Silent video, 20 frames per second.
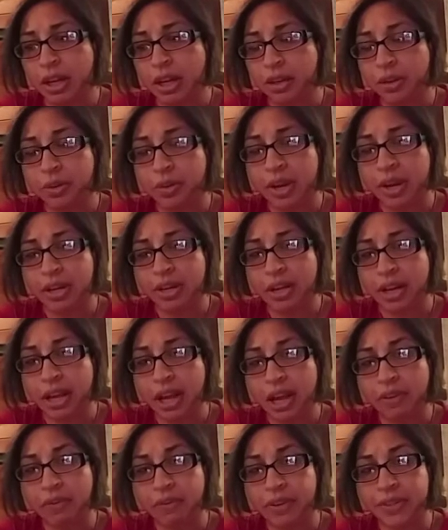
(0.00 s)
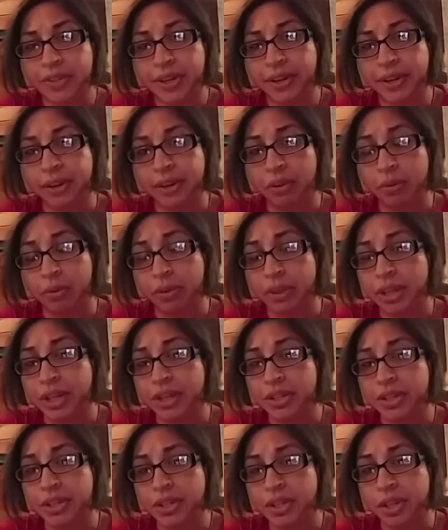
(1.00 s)
create an adversarial
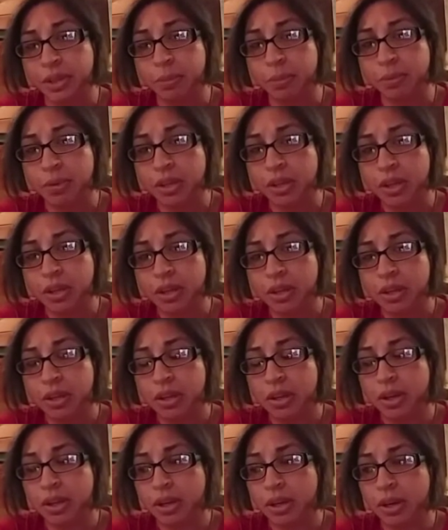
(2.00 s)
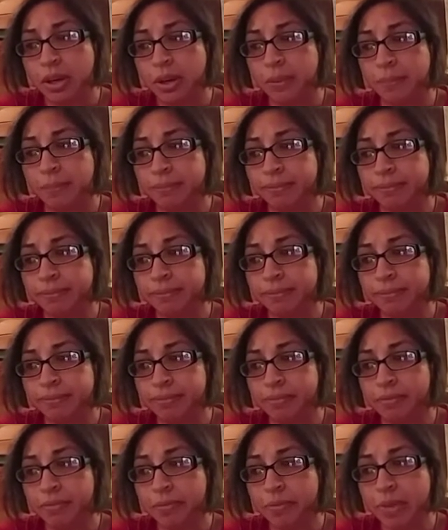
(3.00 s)
relationship,
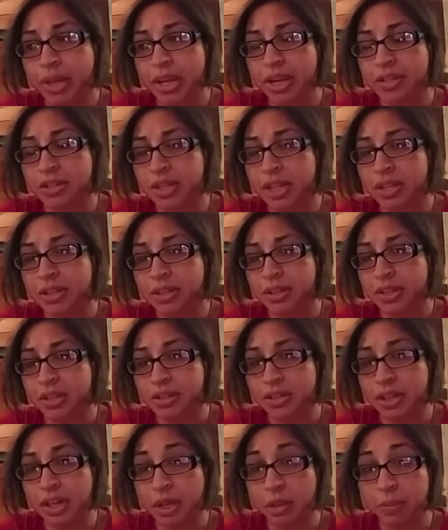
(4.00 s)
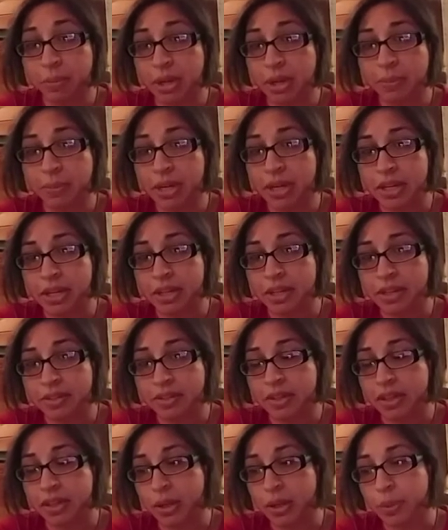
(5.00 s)
because that just doesn't help anybody. It
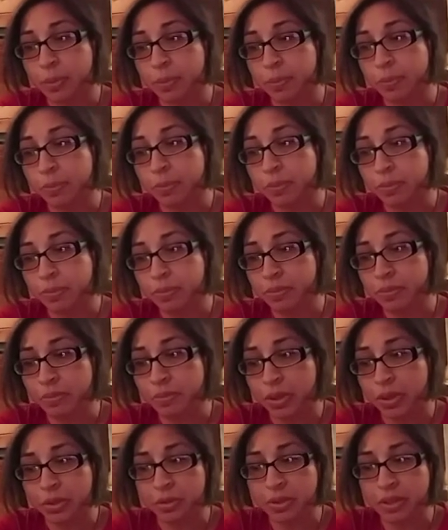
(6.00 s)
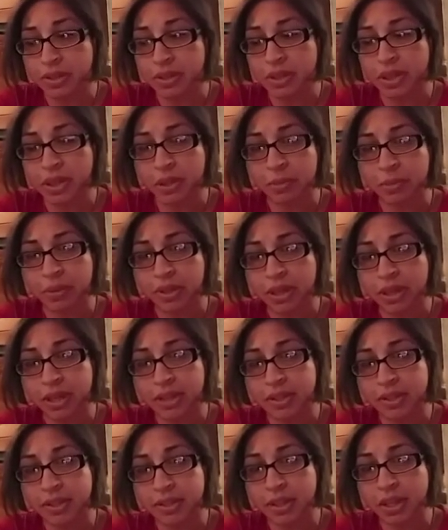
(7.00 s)
doesn't help you, doesn't help your
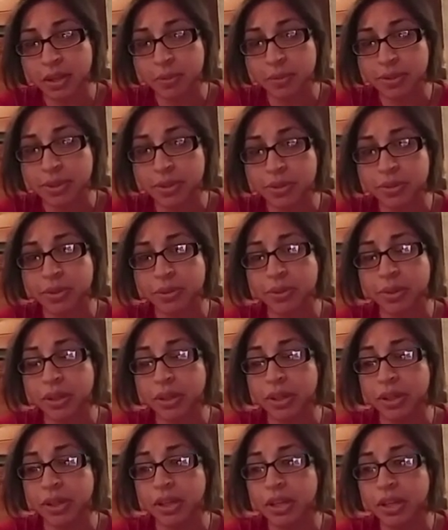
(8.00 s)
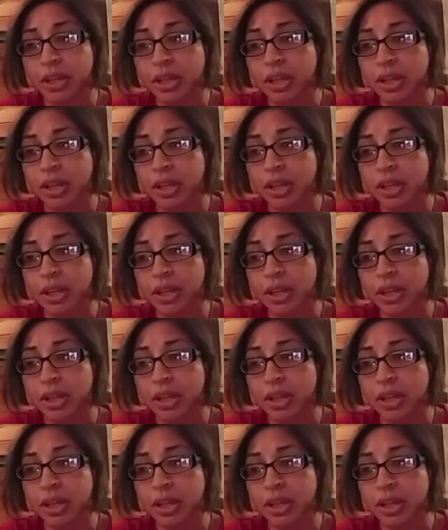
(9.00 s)
kids, doesn't help the social worker.